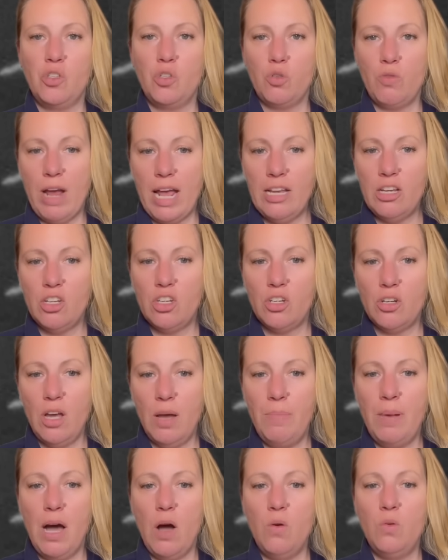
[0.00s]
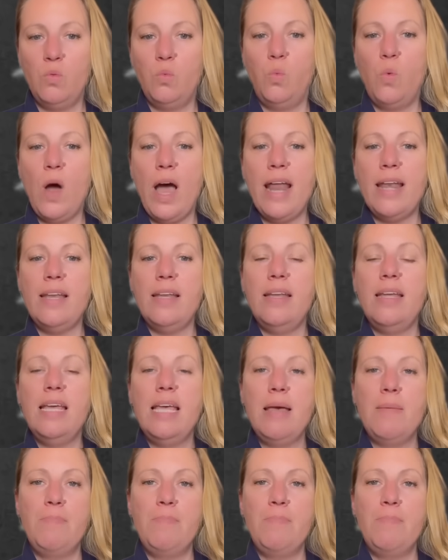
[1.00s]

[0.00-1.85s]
stretch about 1